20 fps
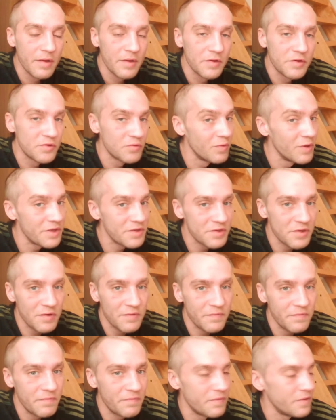switch
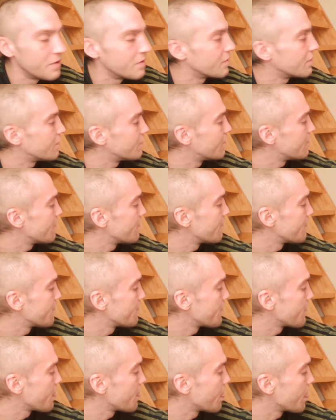off, you know,
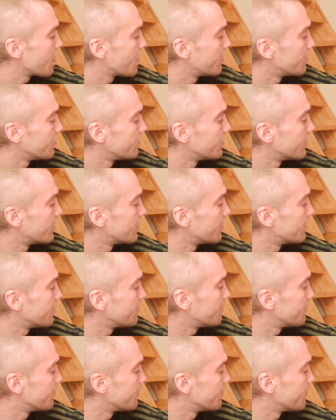
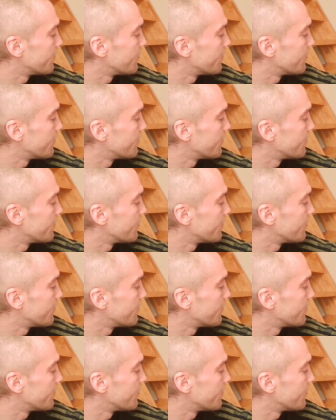the